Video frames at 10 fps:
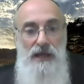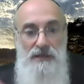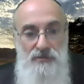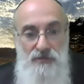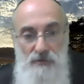
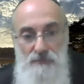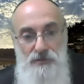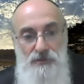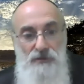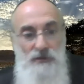
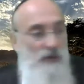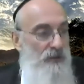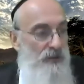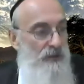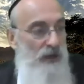angstroms or
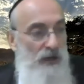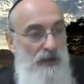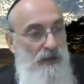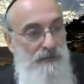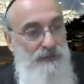
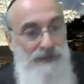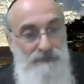uh,